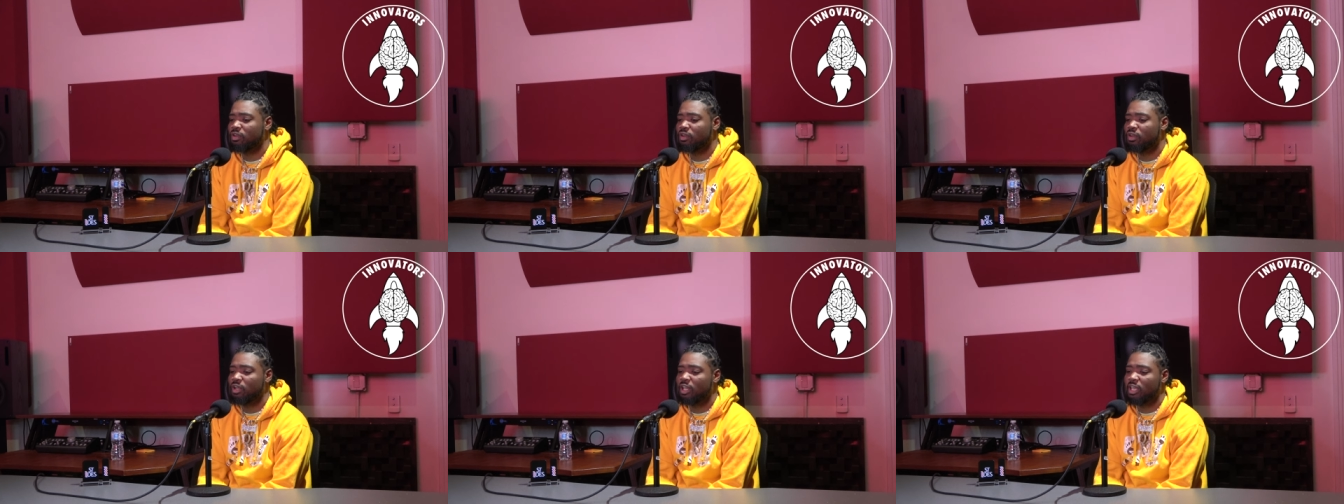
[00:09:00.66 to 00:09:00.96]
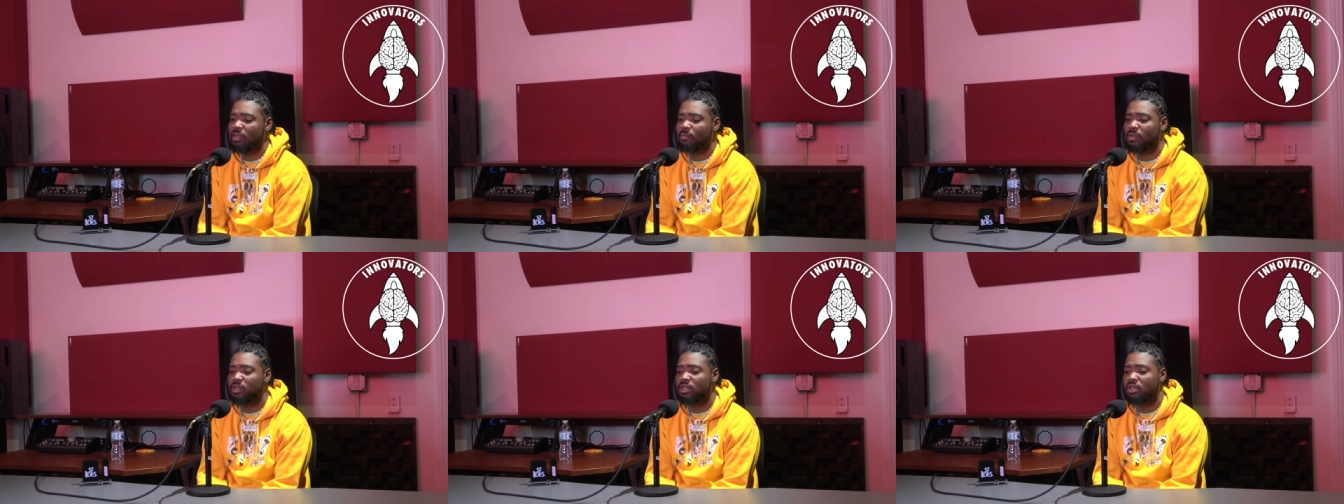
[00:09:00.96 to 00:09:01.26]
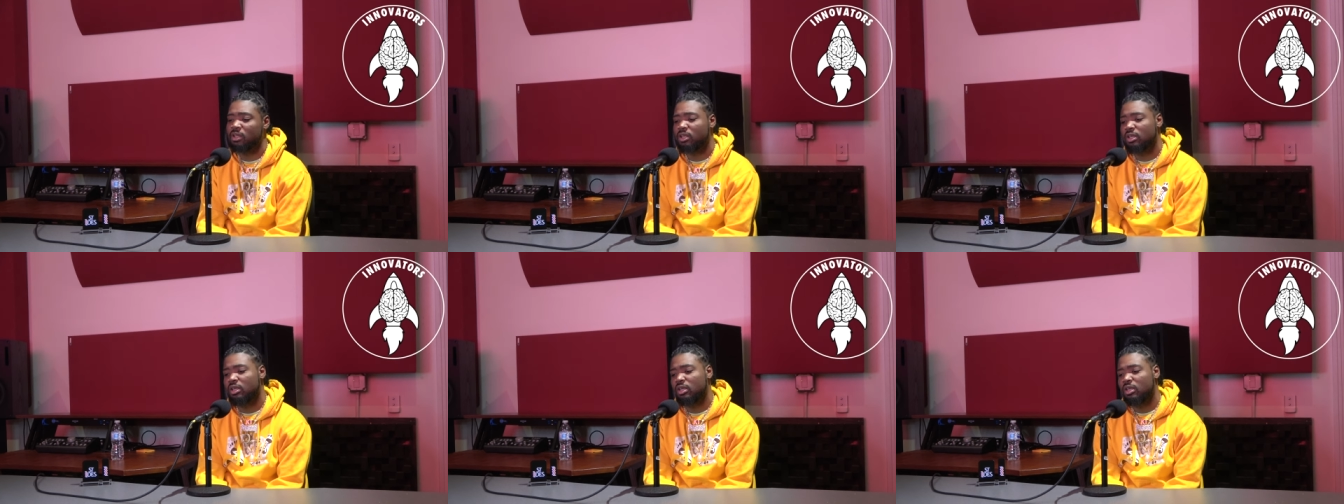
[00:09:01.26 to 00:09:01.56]
you know, they
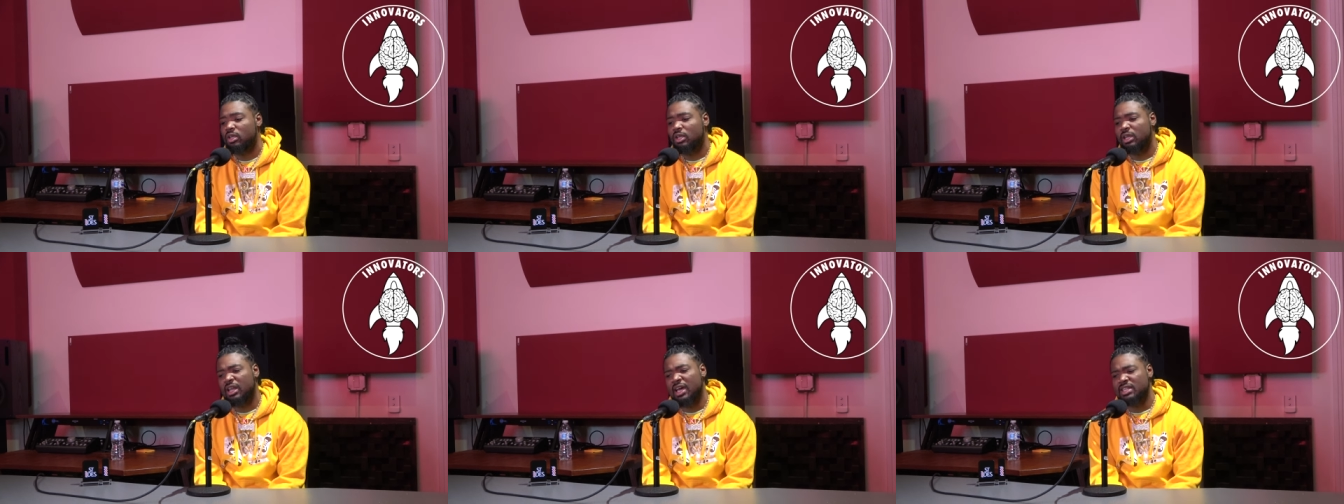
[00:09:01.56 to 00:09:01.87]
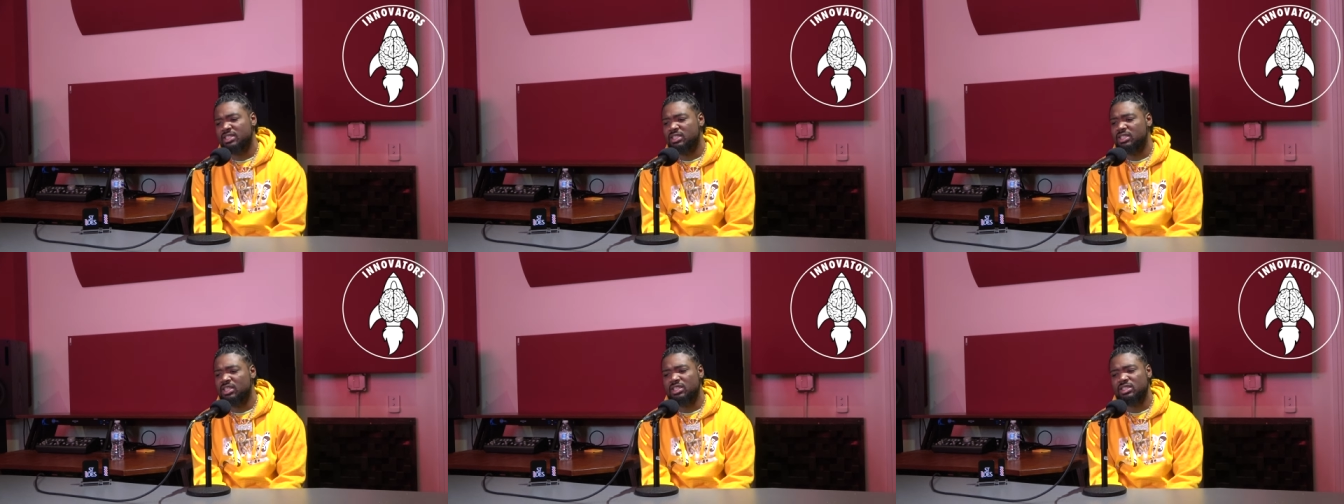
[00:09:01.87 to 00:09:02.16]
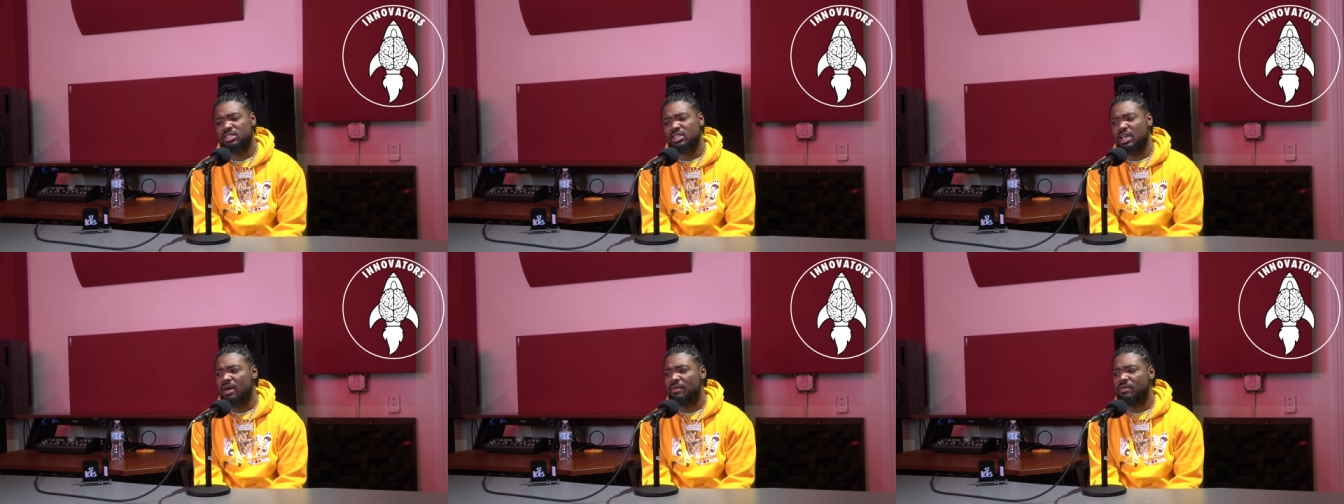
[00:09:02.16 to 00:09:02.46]
been like
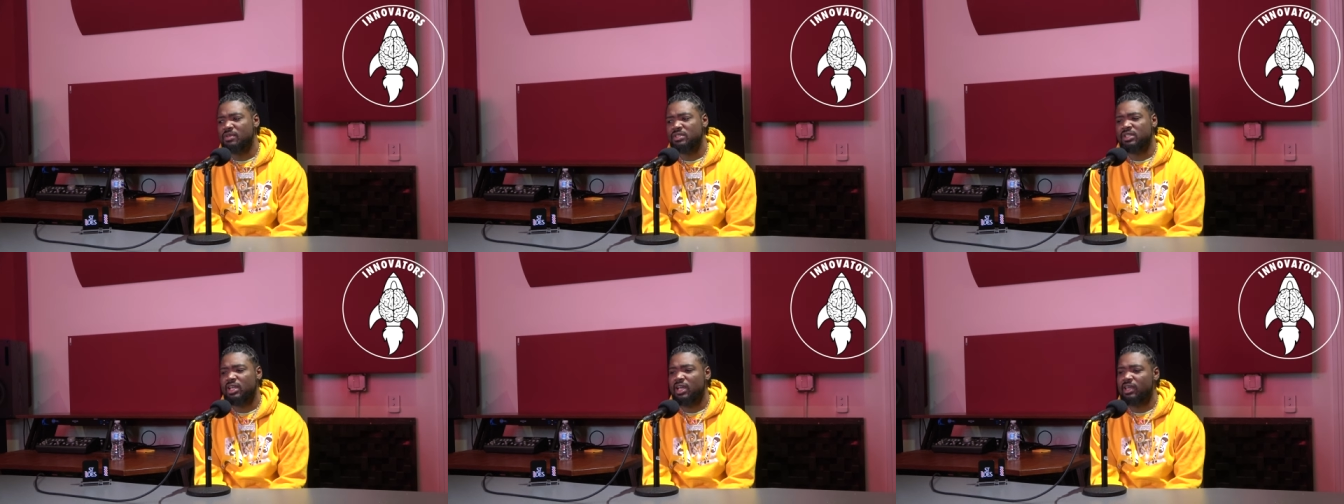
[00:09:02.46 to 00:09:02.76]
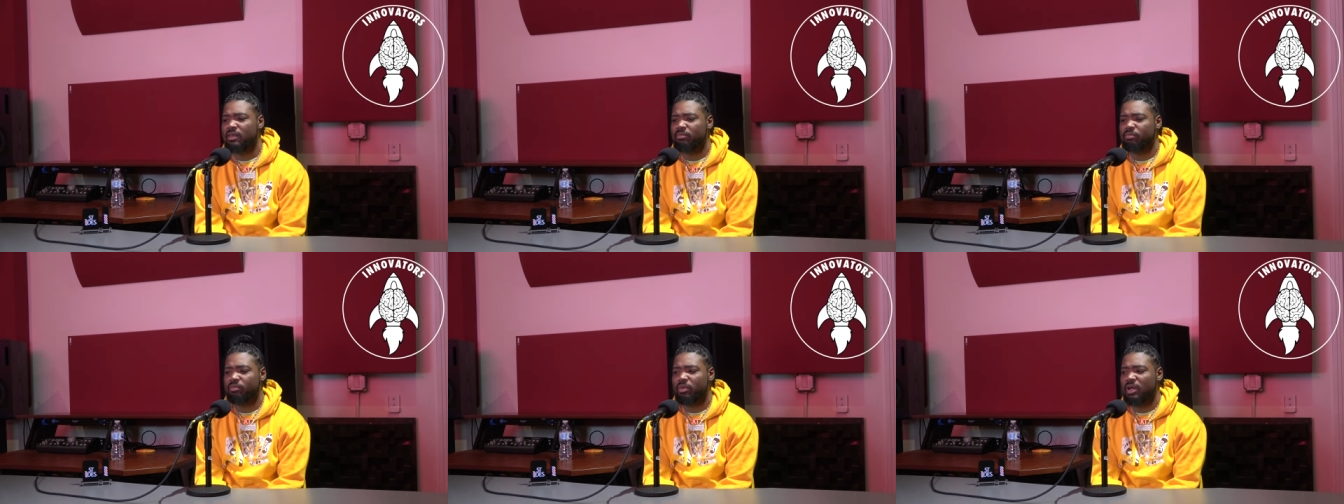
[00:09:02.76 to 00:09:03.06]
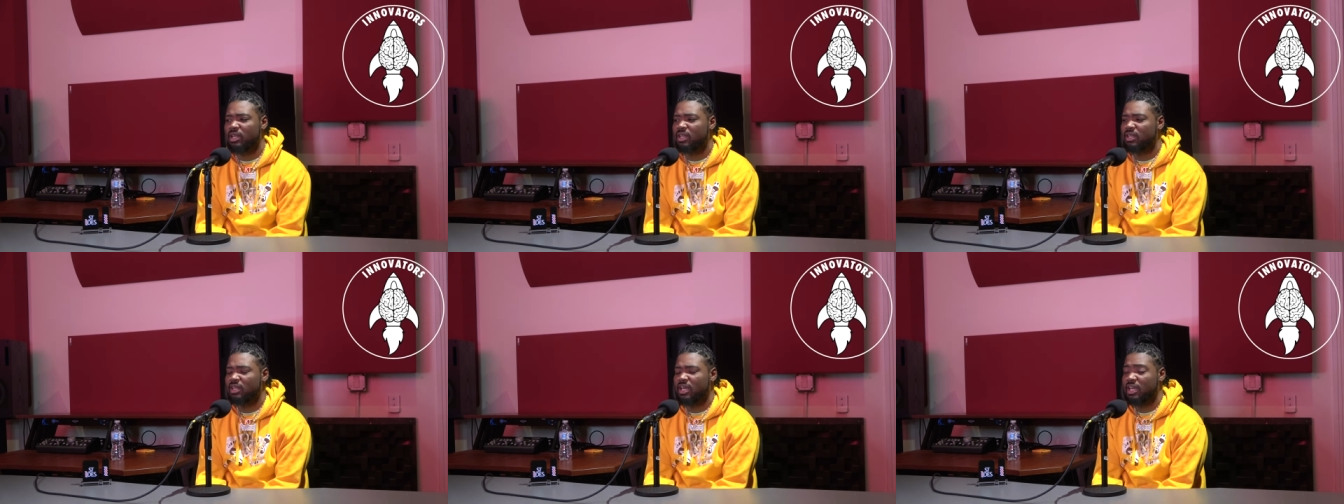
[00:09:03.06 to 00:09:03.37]
since I was like
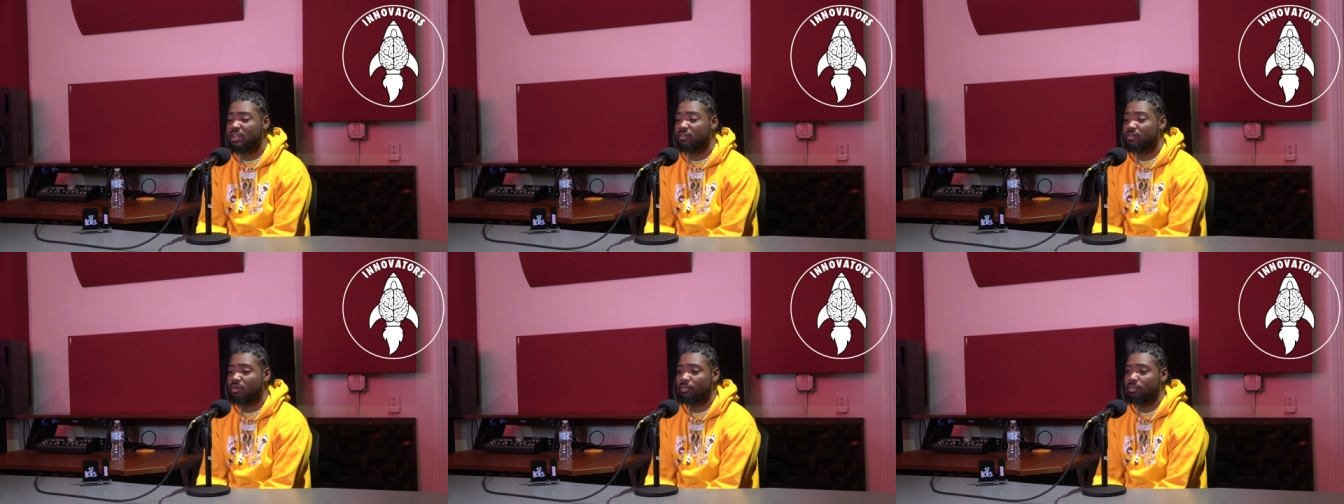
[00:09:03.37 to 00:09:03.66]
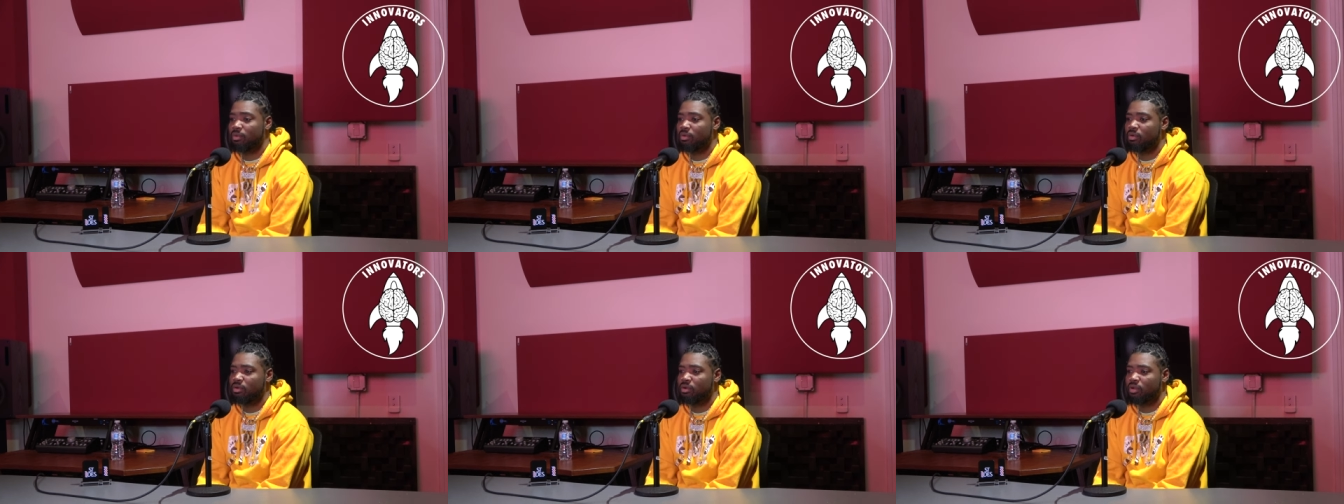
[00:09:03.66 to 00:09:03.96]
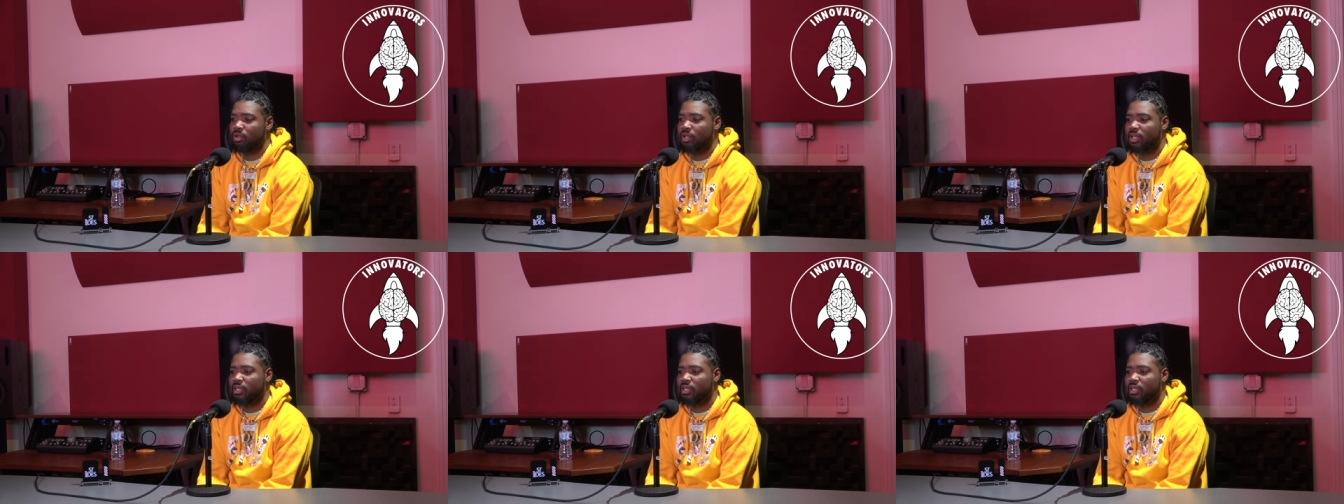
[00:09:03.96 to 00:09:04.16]
probably not even born,